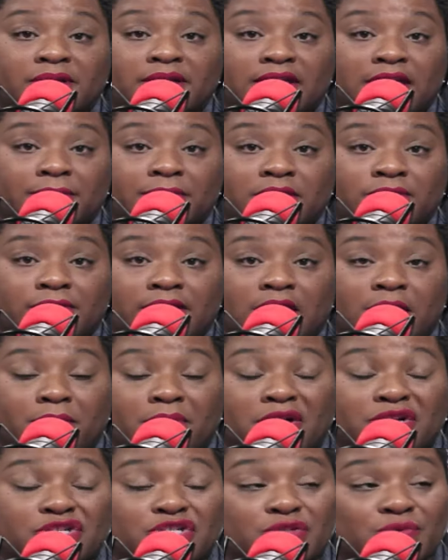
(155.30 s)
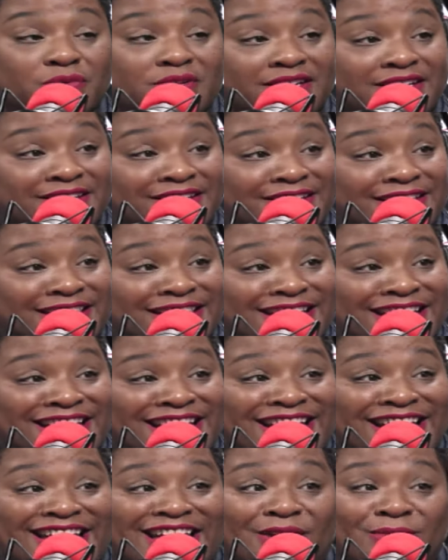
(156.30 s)
coming around March 20th.
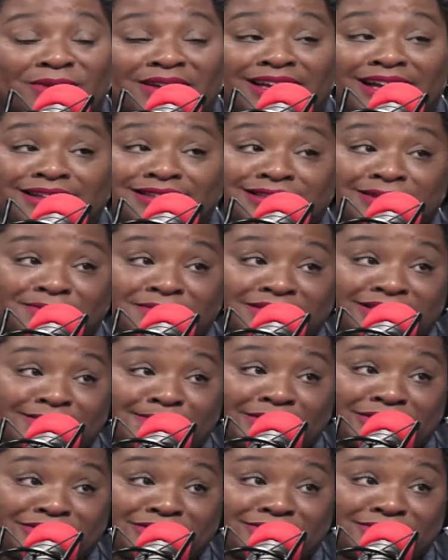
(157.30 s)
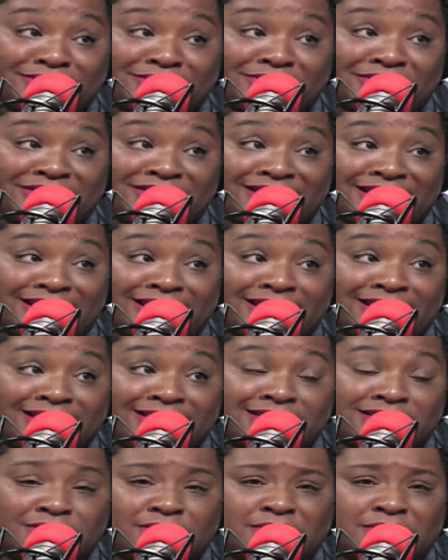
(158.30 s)
And we got something special for you guys. So,